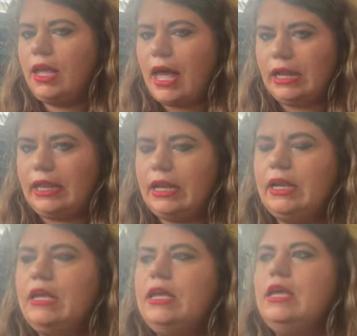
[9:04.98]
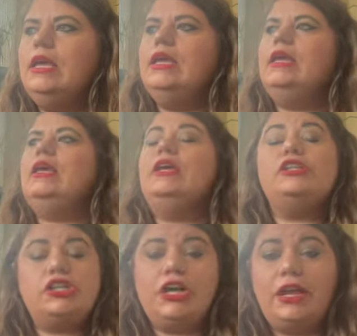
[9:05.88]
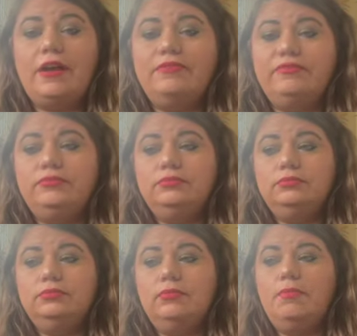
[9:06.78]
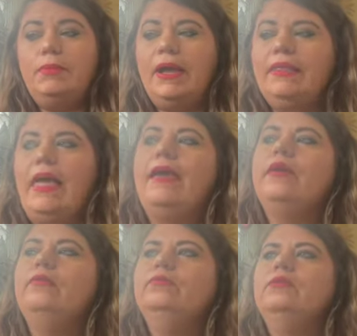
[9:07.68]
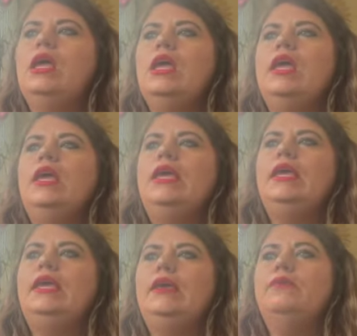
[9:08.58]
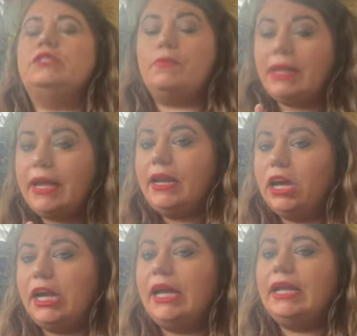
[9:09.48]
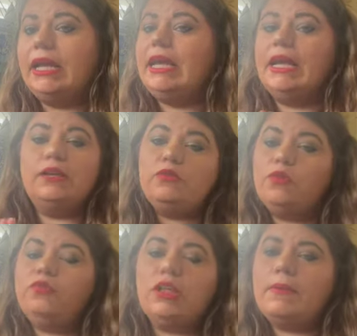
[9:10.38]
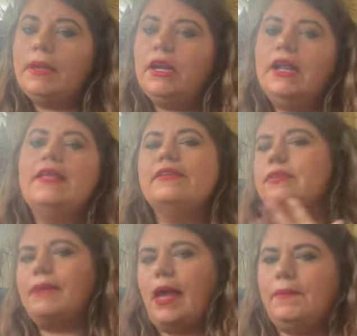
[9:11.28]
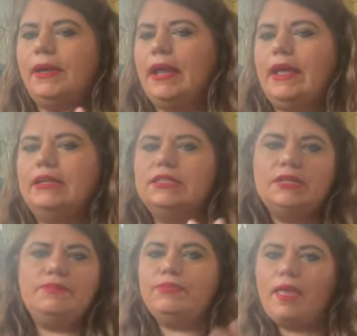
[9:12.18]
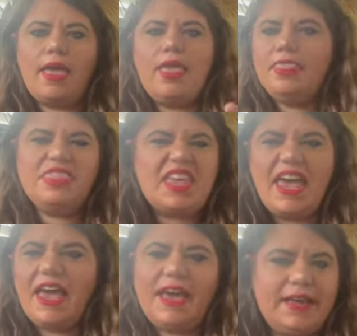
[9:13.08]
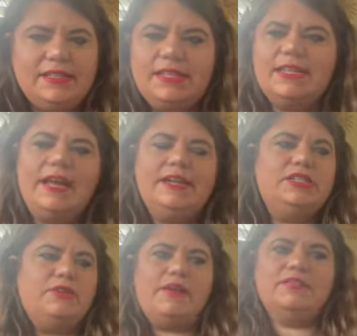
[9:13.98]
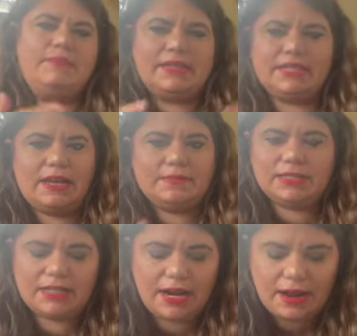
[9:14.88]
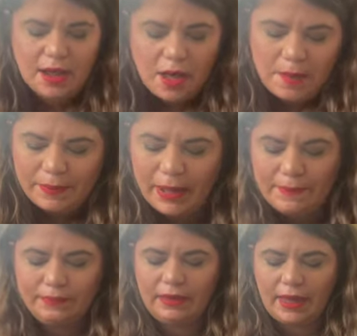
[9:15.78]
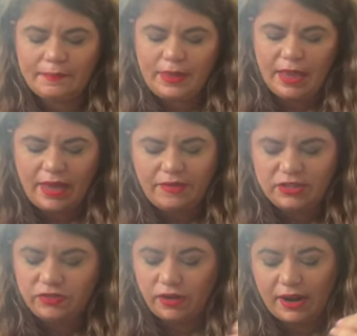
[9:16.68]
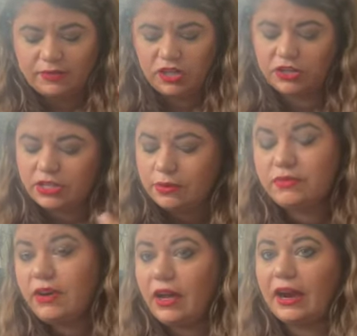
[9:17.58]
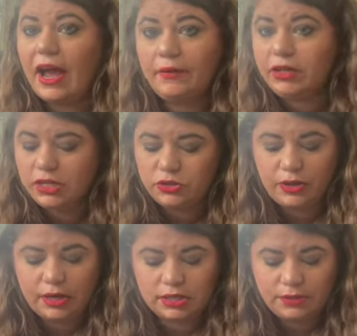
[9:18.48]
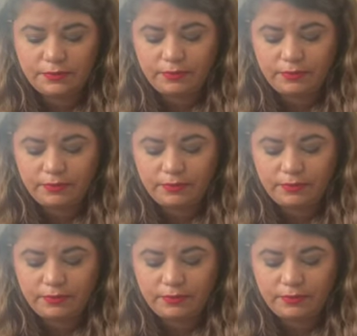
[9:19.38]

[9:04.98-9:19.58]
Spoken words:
Adeline. He should have, but like he was planning on it. Like he had fully planned on it, and something happened and they decided to have spicy times instead. But yeah, I gave it 4.5 stars. It was very good. I really enjoyed it.